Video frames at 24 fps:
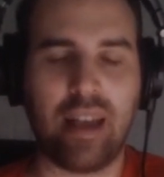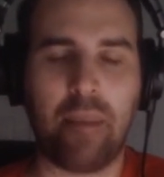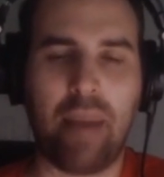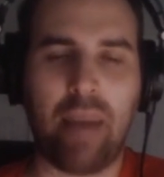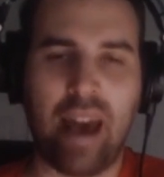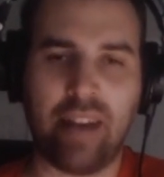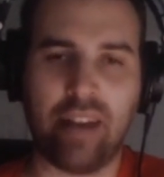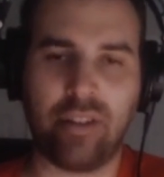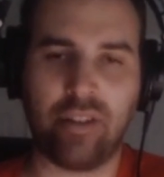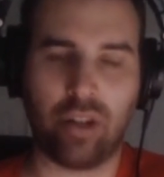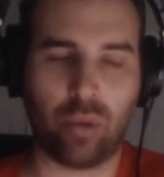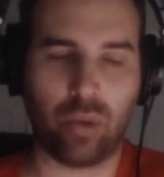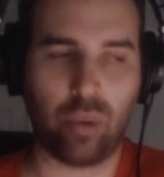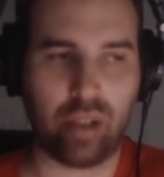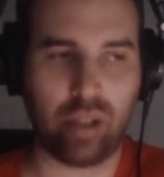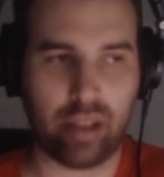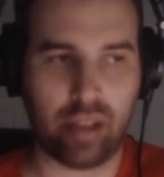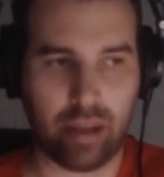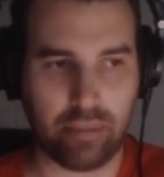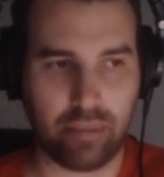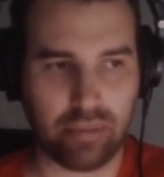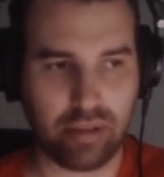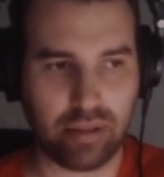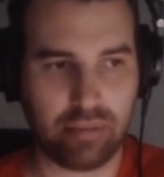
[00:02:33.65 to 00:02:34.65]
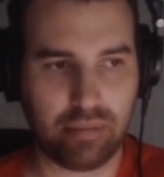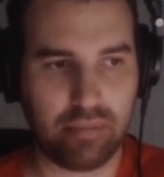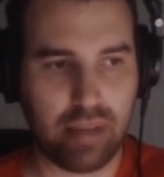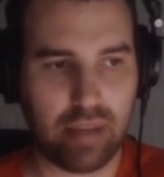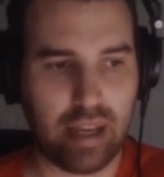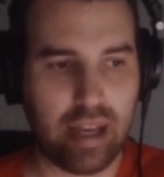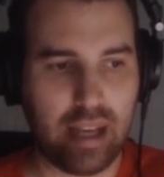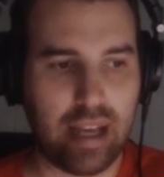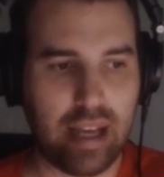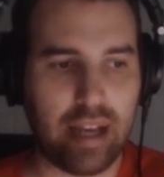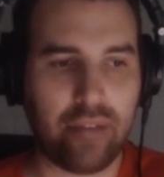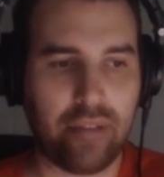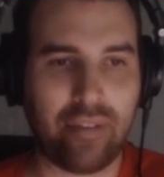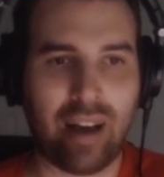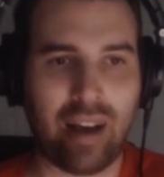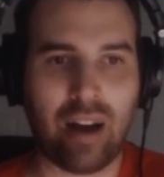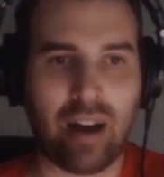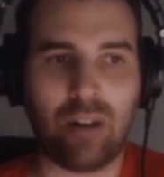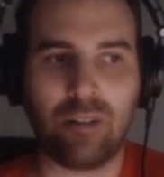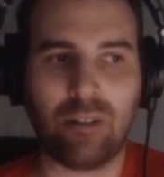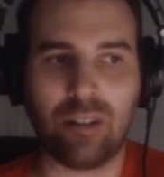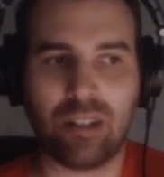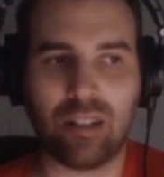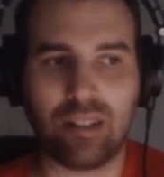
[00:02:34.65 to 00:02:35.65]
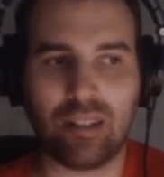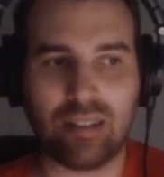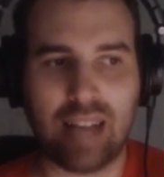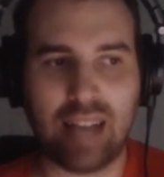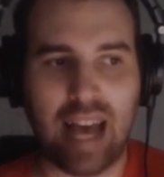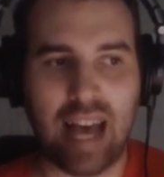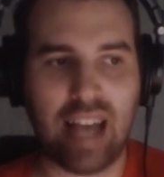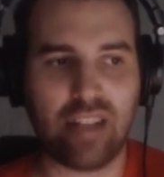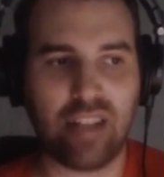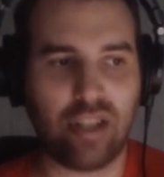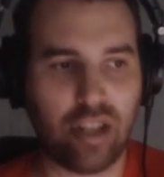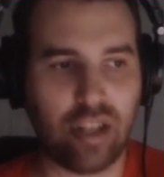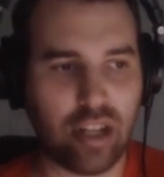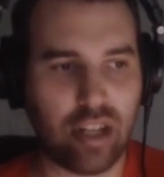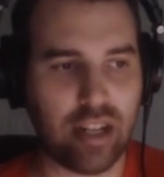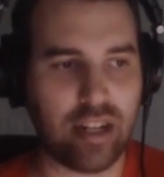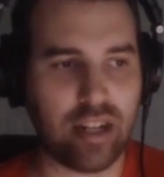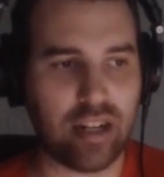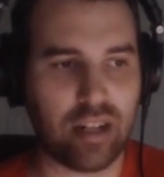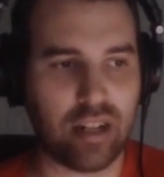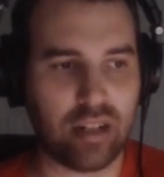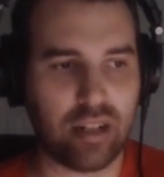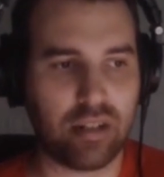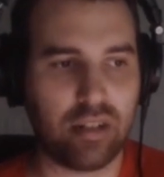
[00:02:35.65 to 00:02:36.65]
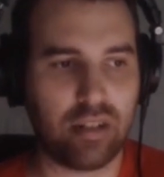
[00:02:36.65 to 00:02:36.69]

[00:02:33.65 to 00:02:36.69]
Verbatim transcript: Patrick Williams. Now, last year,